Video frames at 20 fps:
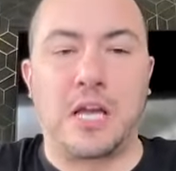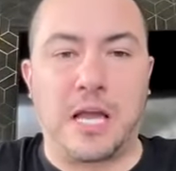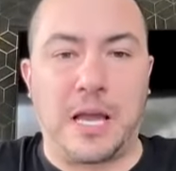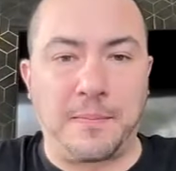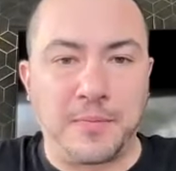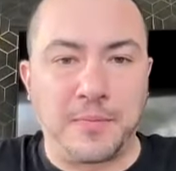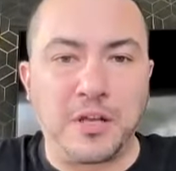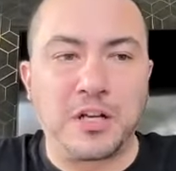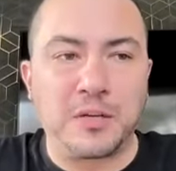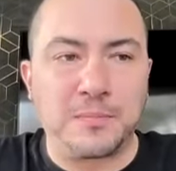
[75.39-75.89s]

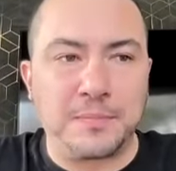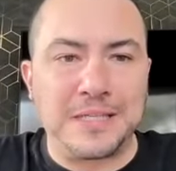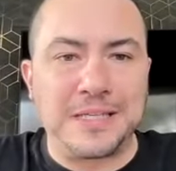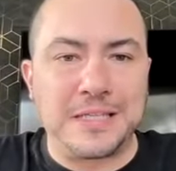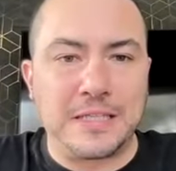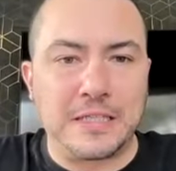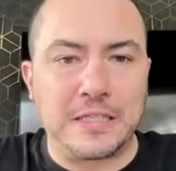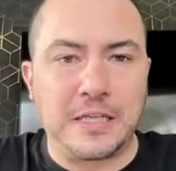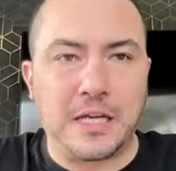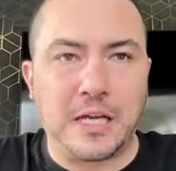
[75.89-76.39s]
I'm going to
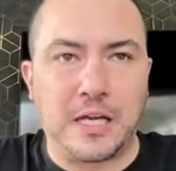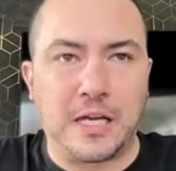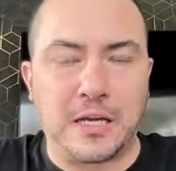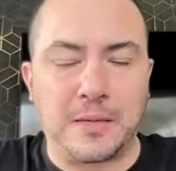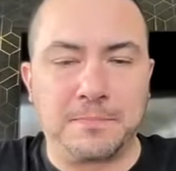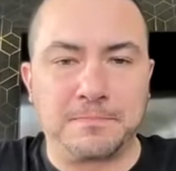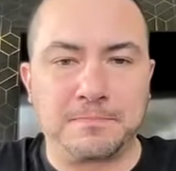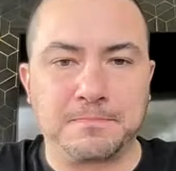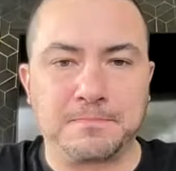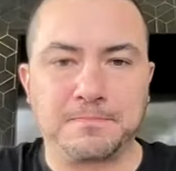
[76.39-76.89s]
be,
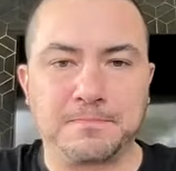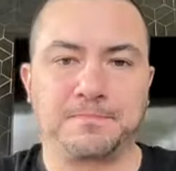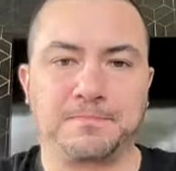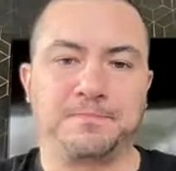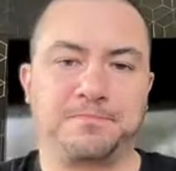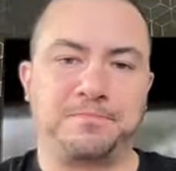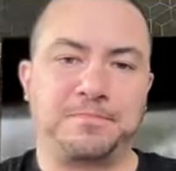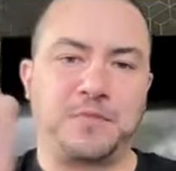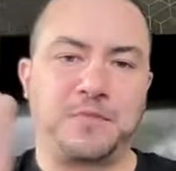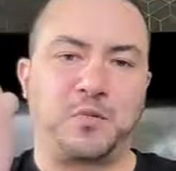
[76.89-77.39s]

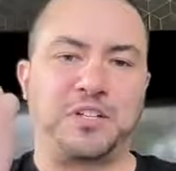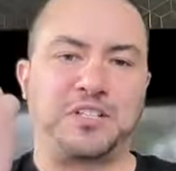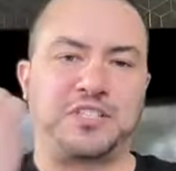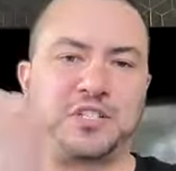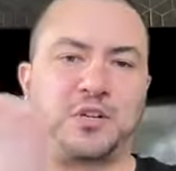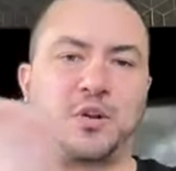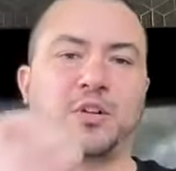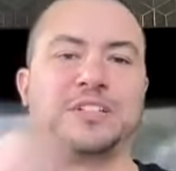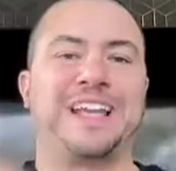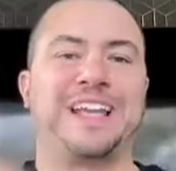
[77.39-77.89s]
what is
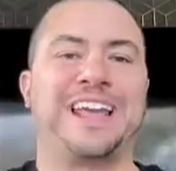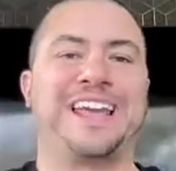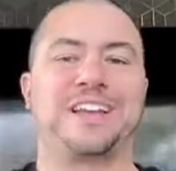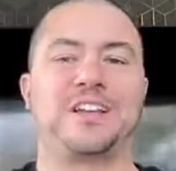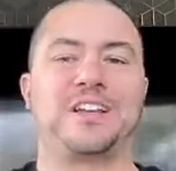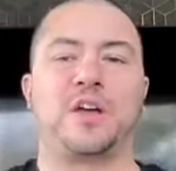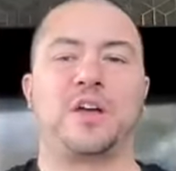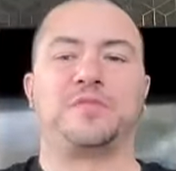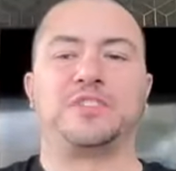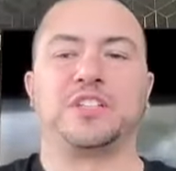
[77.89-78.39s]
it called?
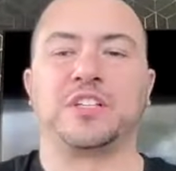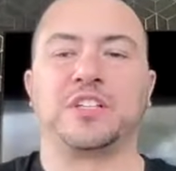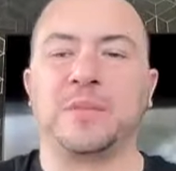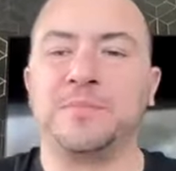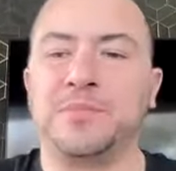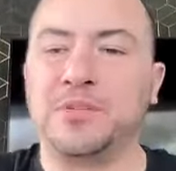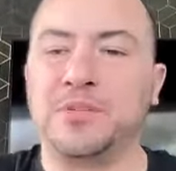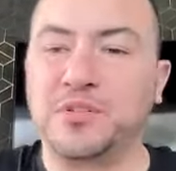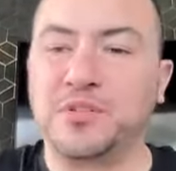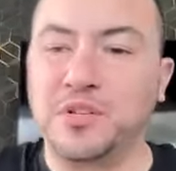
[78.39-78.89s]
Handcuffed to the
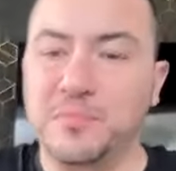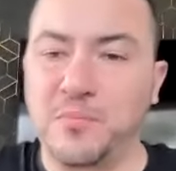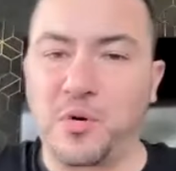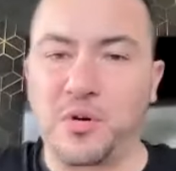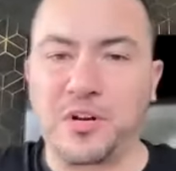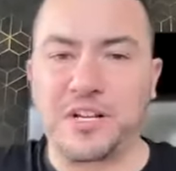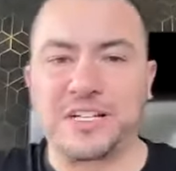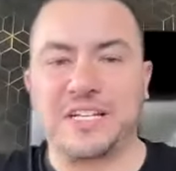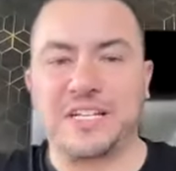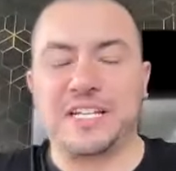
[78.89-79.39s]
computer. Good
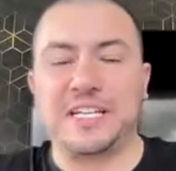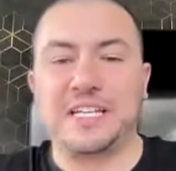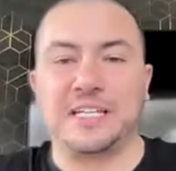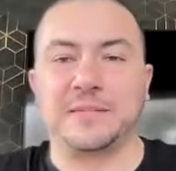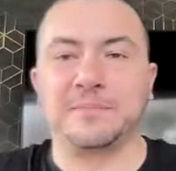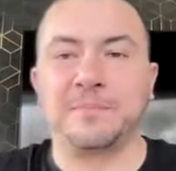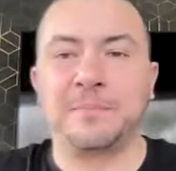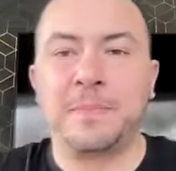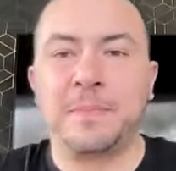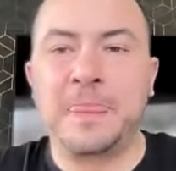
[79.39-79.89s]
morning,
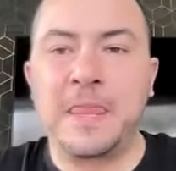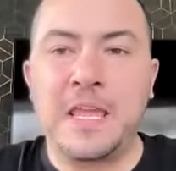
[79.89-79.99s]
Ian.